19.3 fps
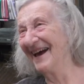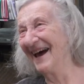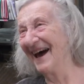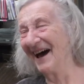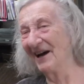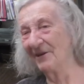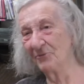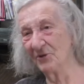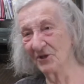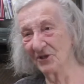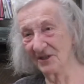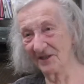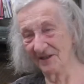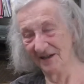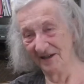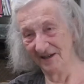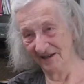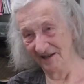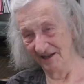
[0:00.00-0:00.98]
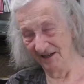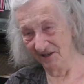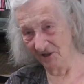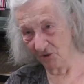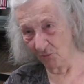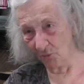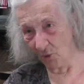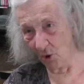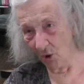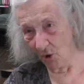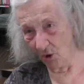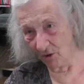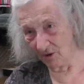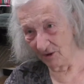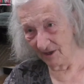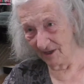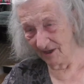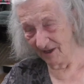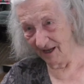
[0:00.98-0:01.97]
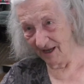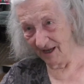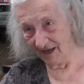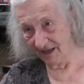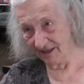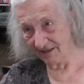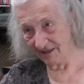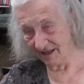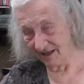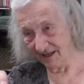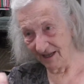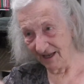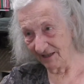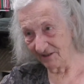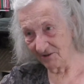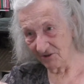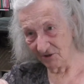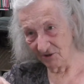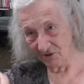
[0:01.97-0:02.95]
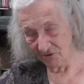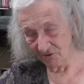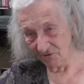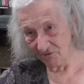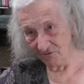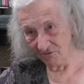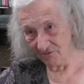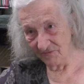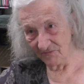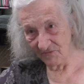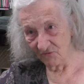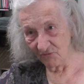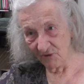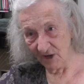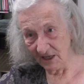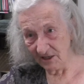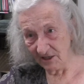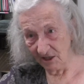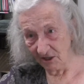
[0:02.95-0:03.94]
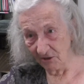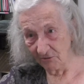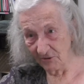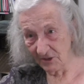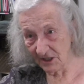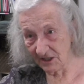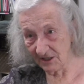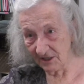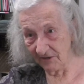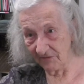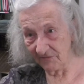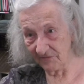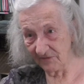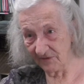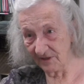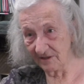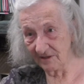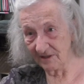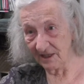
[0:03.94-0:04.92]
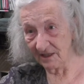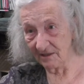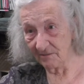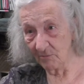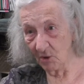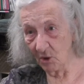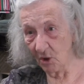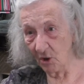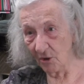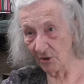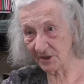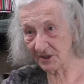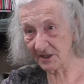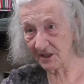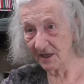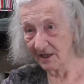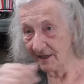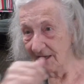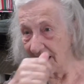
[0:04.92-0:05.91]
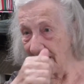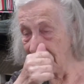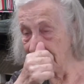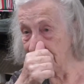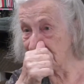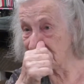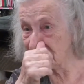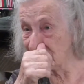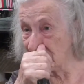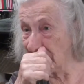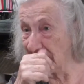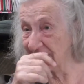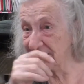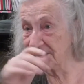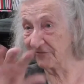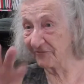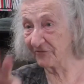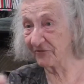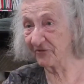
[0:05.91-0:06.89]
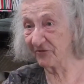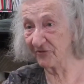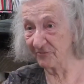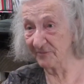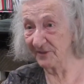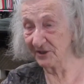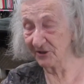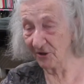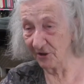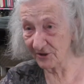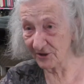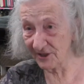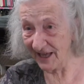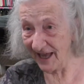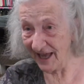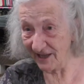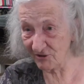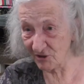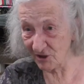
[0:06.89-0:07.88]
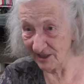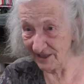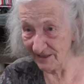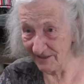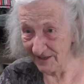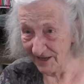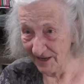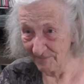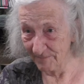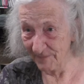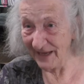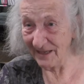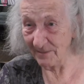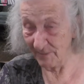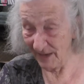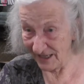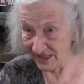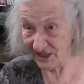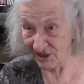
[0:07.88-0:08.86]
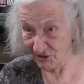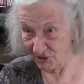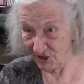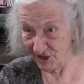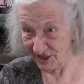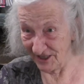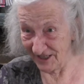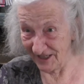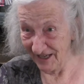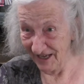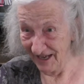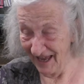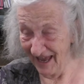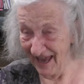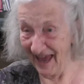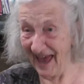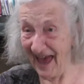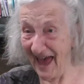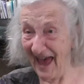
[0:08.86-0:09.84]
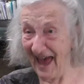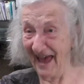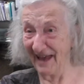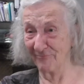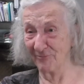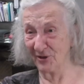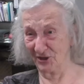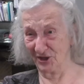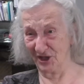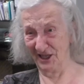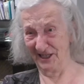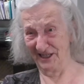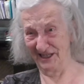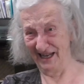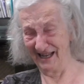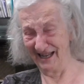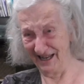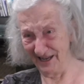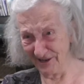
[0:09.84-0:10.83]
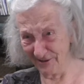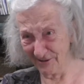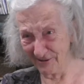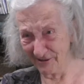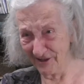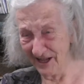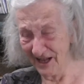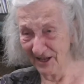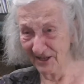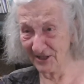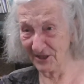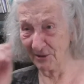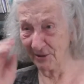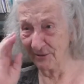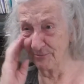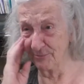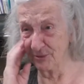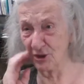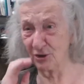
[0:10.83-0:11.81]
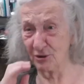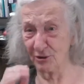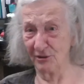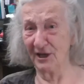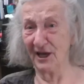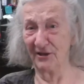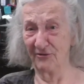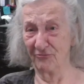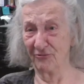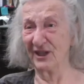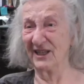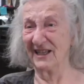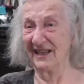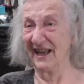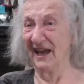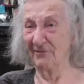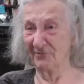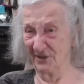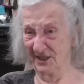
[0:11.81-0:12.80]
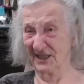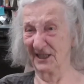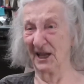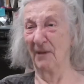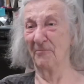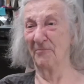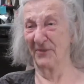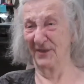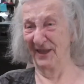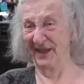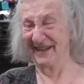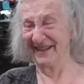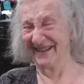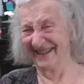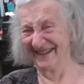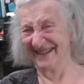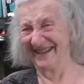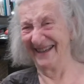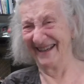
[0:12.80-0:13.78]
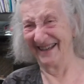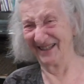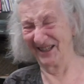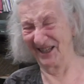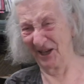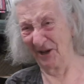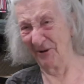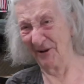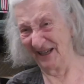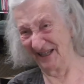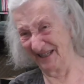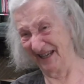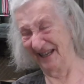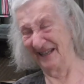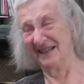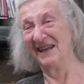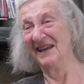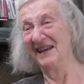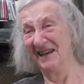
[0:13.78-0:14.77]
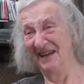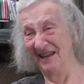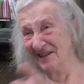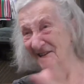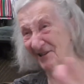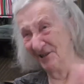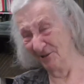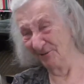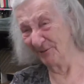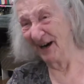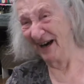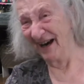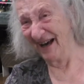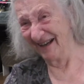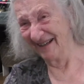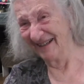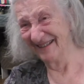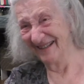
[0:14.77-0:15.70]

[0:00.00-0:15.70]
I was in the war. I had to do radio stuff in Morse, and it's very difficult for me not to actually make messages, which is illegal. So I wish you had written out something. So I said, here you are.